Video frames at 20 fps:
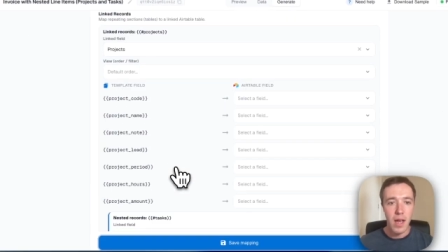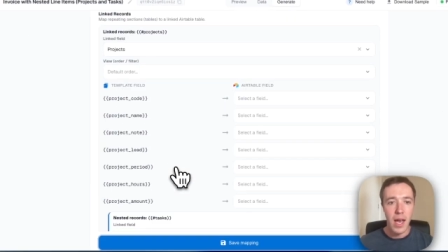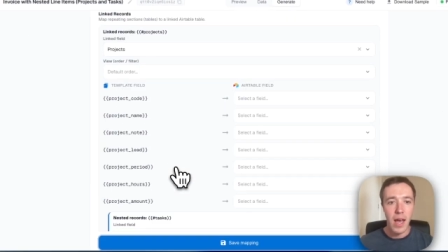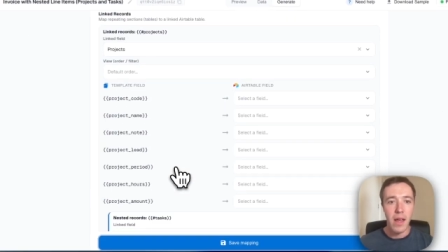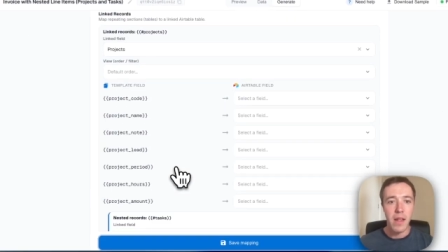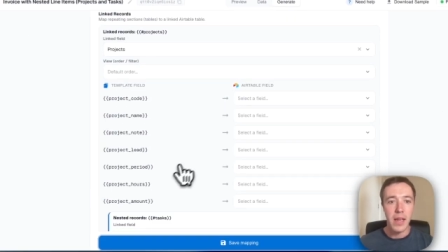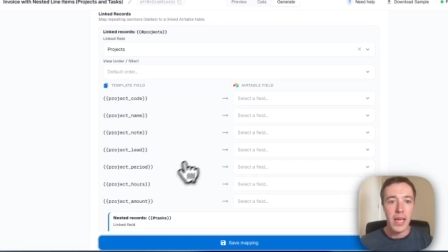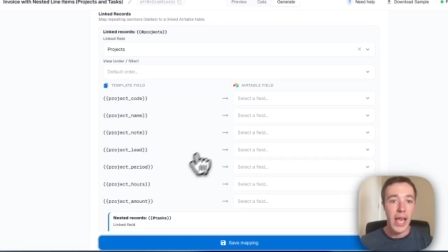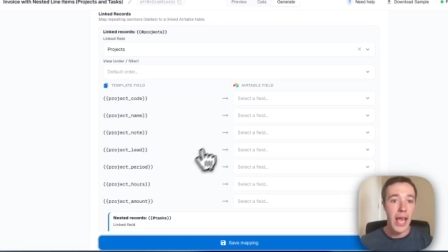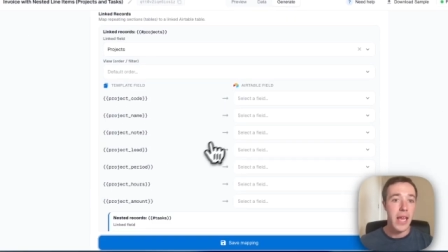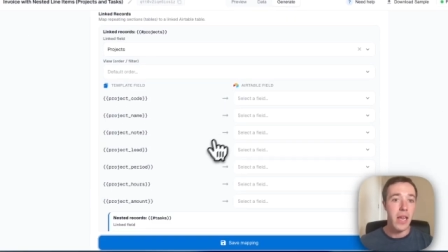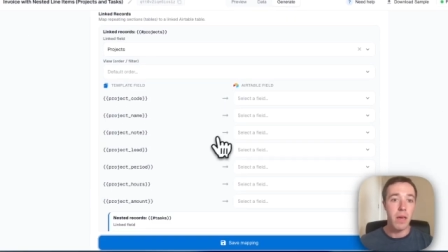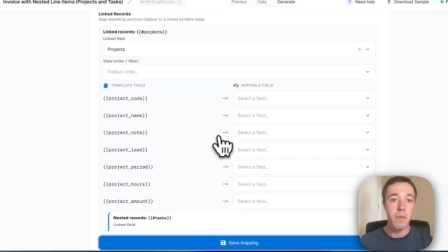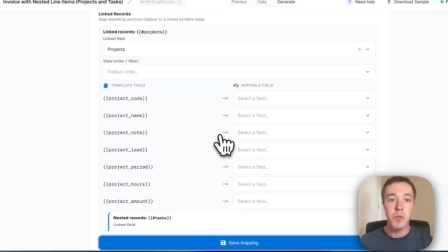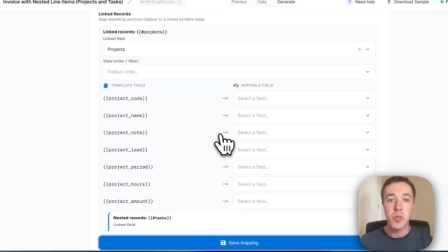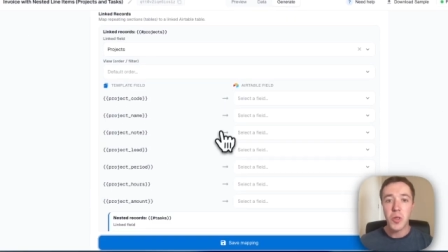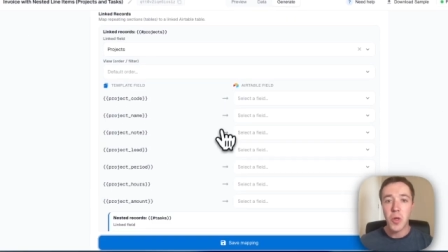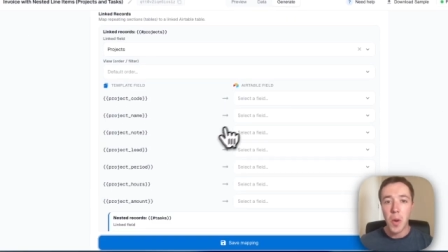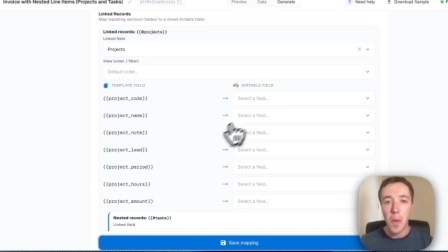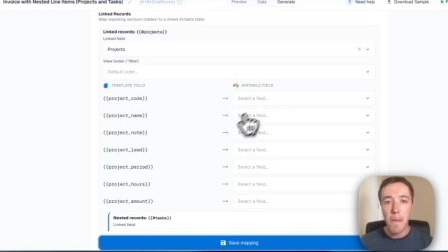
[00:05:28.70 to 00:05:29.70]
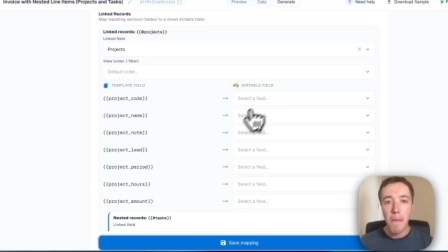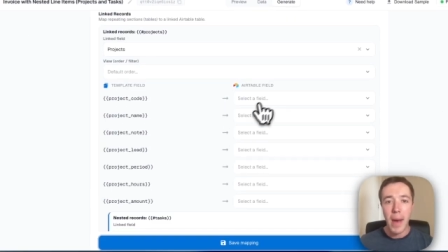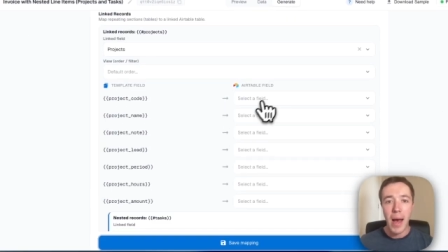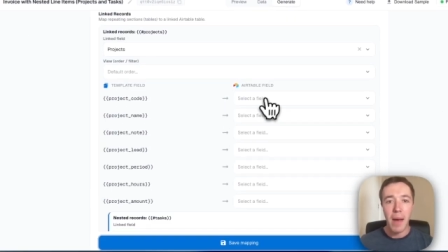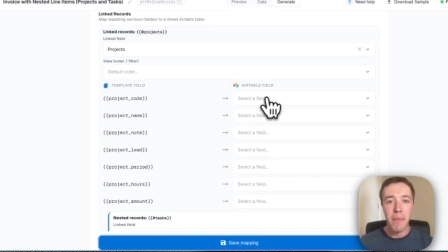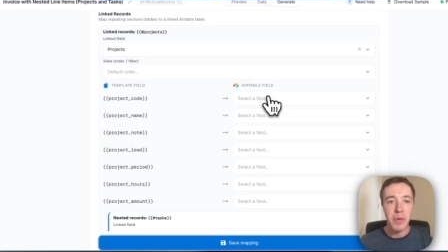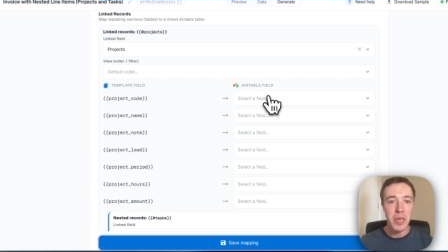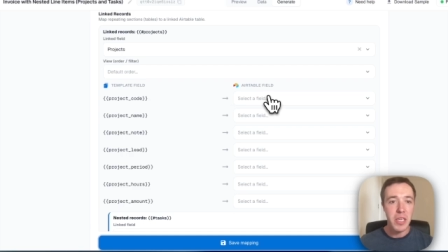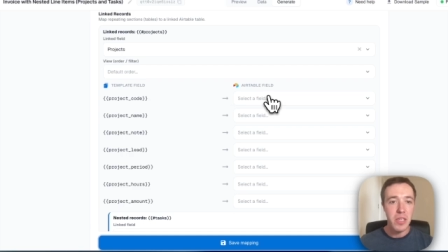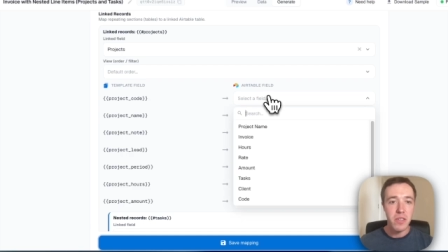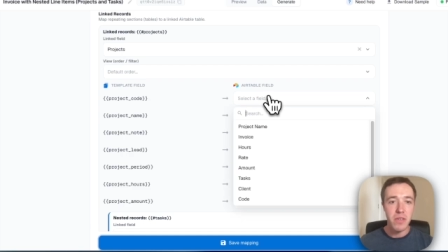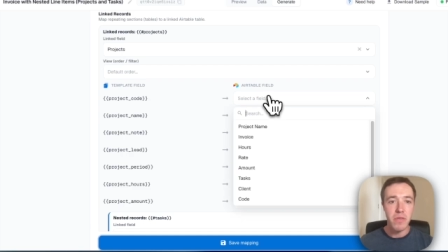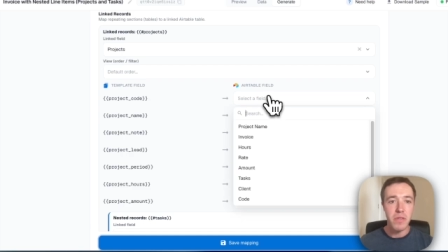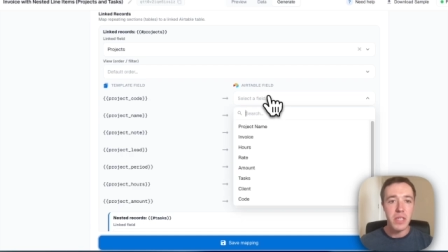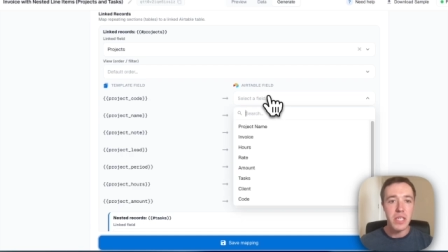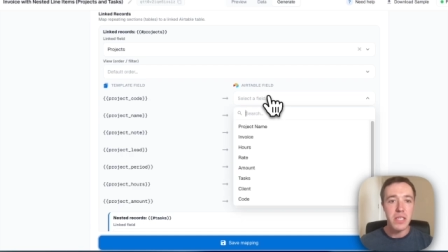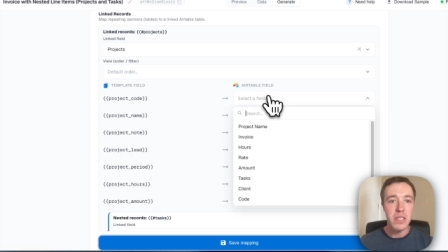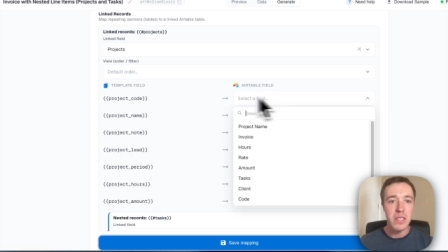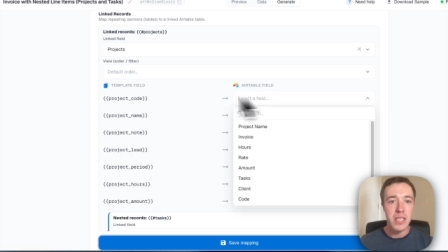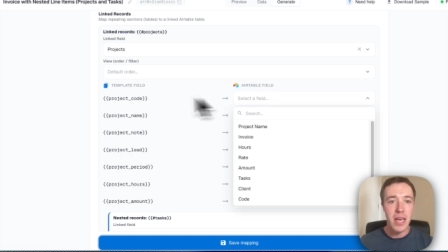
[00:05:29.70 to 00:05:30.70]
And again, I'm just going to map each of
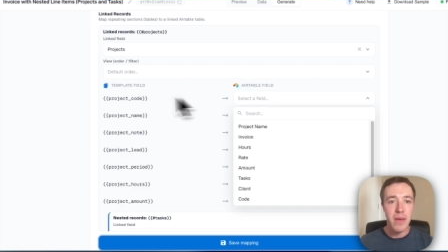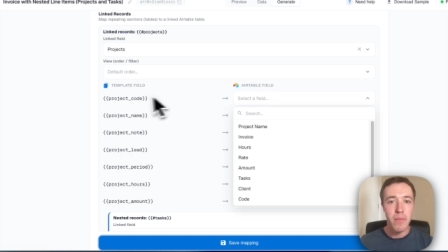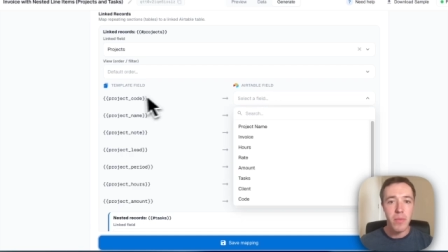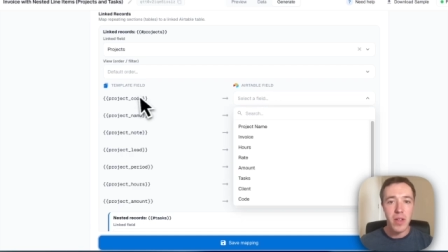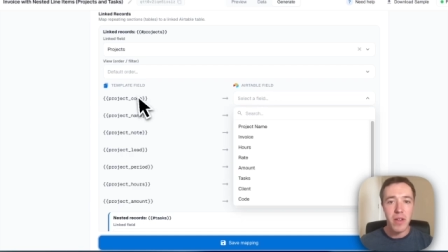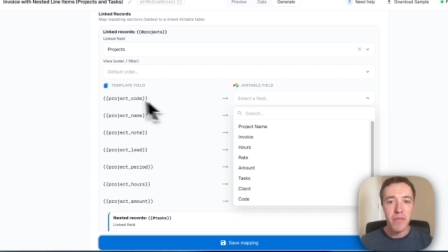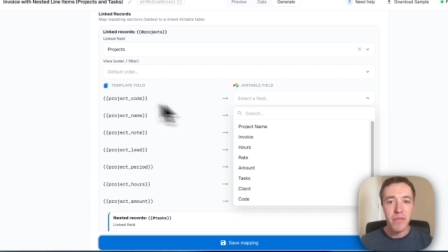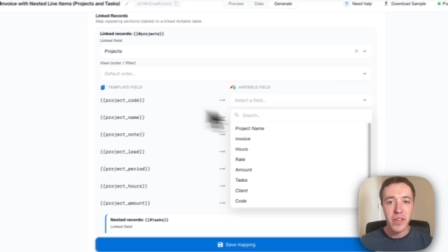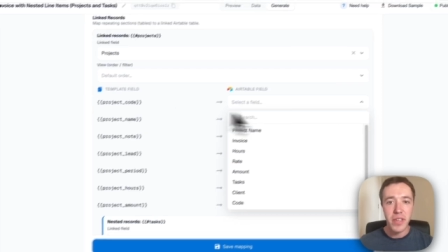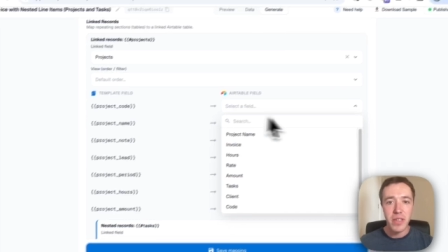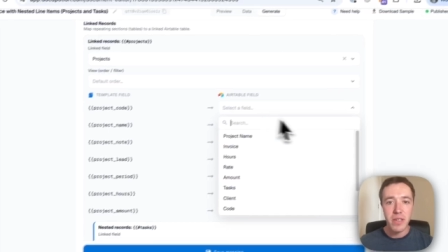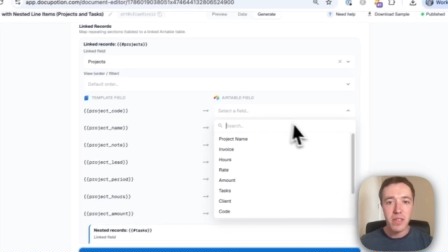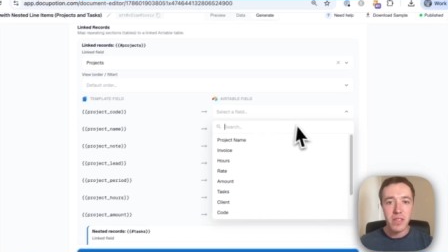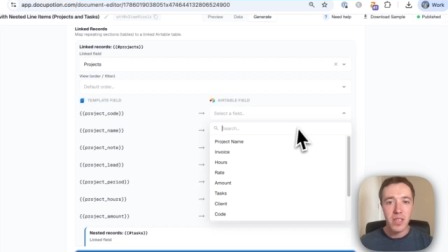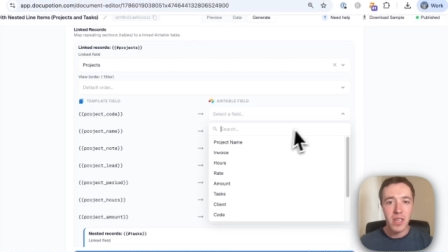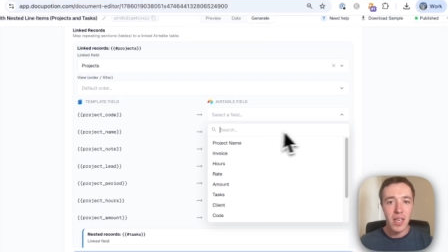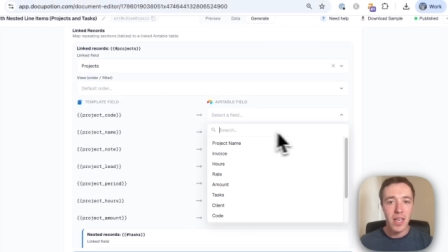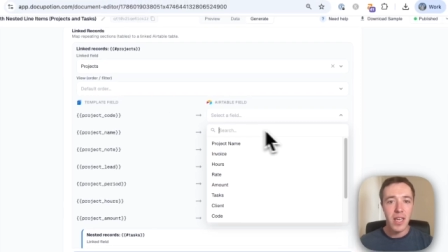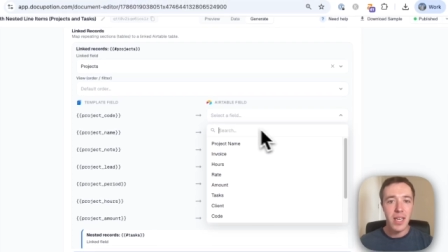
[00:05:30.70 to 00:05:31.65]
these template fields